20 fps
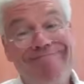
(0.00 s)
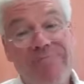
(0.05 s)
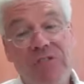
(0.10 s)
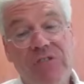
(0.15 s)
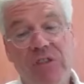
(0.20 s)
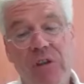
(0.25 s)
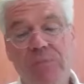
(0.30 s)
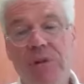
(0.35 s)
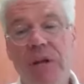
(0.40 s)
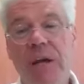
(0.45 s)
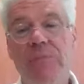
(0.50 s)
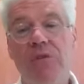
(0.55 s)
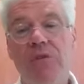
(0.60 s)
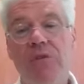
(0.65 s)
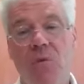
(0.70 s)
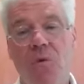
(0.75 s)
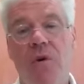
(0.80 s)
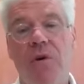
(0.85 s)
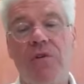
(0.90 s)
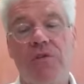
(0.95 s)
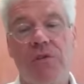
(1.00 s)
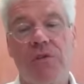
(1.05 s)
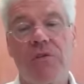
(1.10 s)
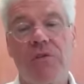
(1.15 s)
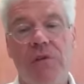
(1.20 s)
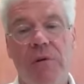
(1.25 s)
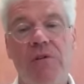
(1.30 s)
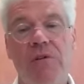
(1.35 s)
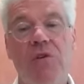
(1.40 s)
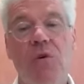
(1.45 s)
Sometimes it works.
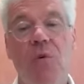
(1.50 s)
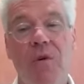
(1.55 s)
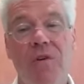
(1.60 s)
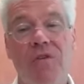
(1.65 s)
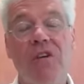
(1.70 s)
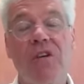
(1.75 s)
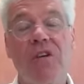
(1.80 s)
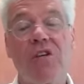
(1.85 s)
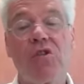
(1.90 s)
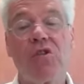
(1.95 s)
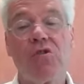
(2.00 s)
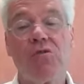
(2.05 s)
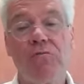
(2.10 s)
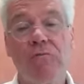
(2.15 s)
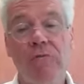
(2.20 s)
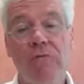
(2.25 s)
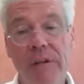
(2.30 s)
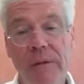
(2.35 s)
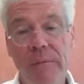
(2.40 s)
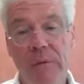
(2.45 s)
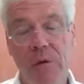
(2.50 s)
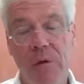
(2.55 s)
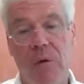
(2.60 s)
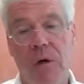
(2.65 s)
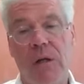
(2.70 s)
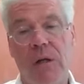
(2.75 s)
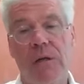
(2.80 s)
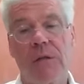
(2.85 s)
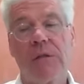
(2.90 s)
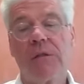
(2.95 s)
Sometimes it works extremely
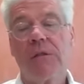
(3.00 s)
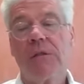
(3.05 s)
well.